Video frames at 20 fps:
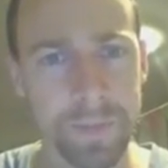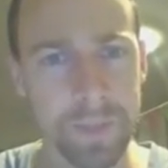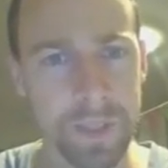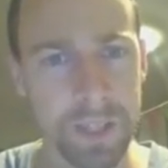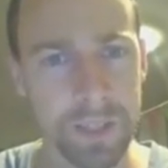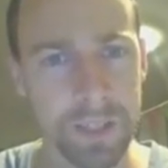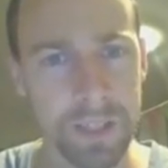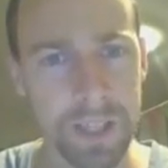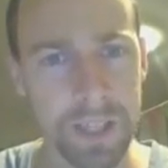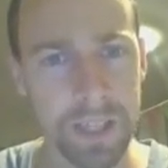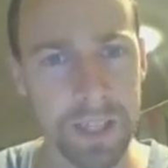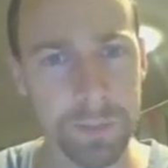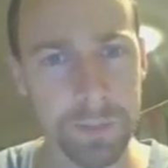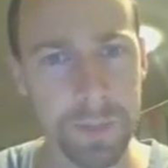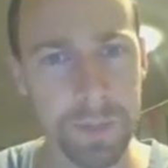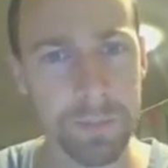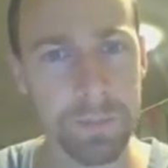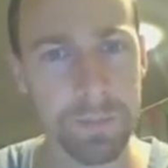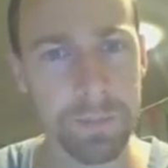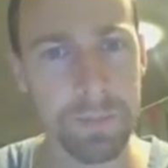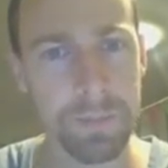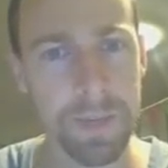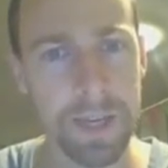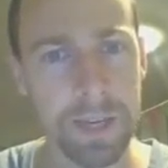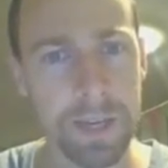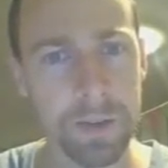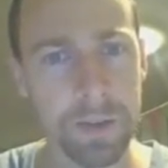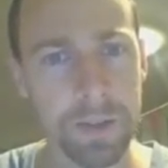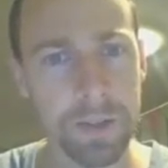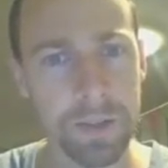Okay, so that's my
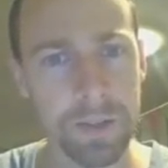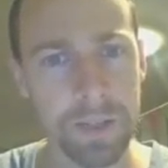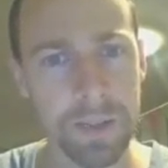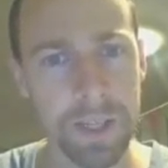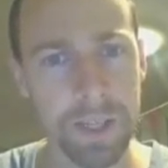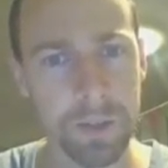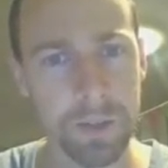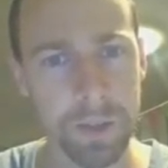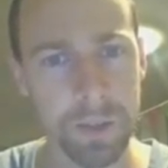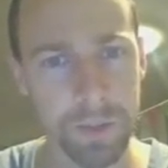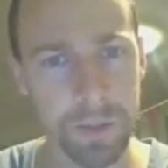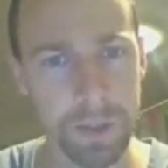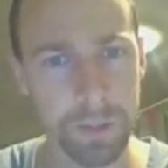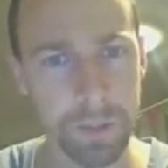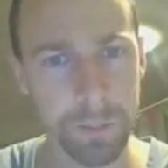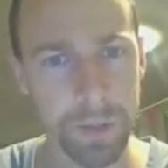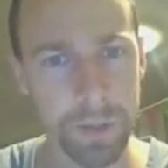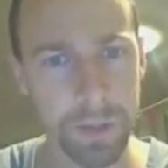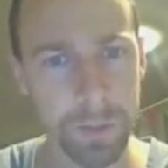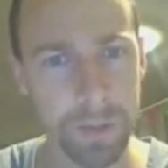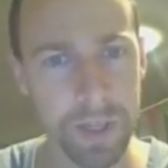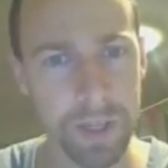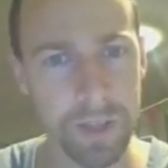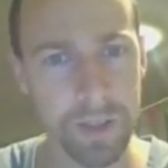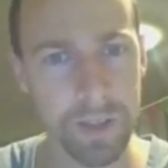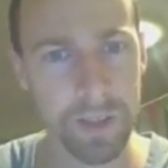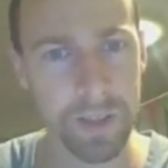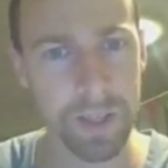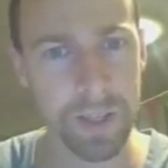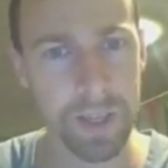mountains now, which I'm going to put about
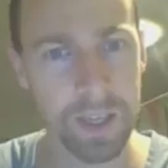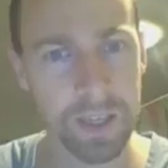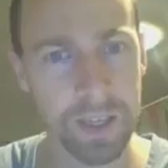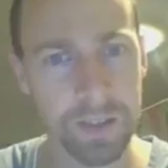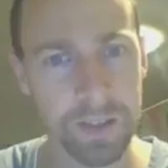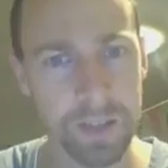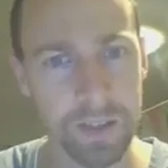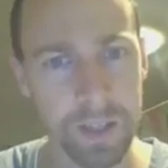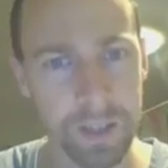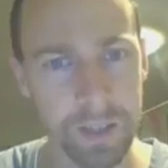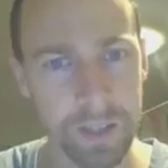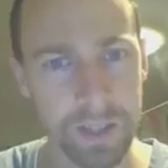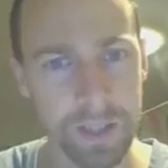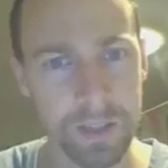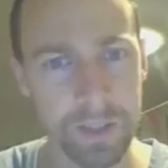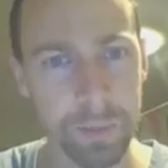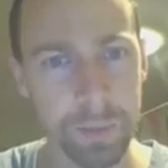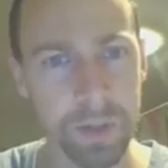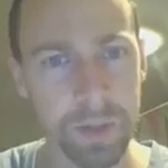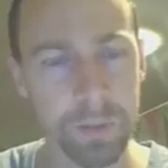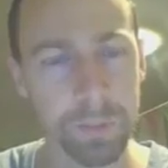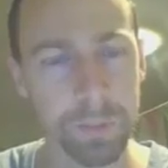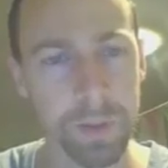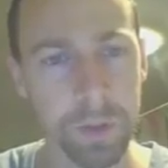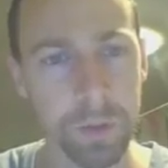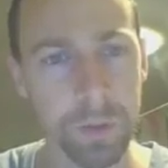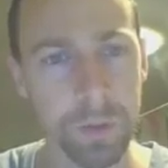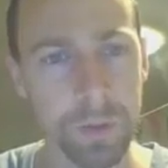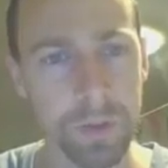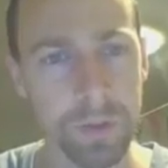there so that there's a bit of
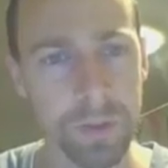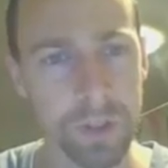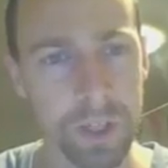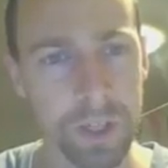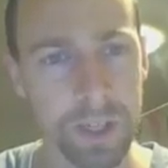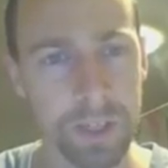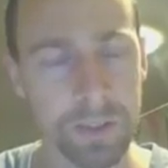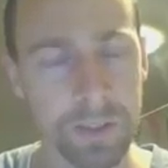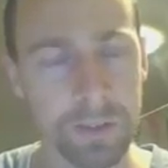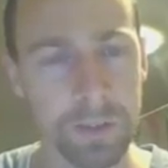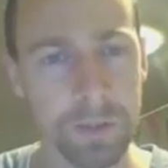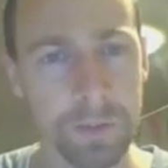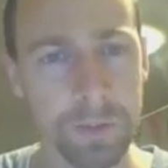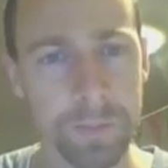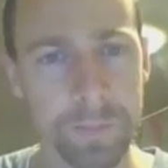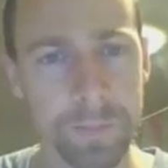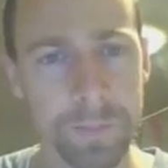blue shining through.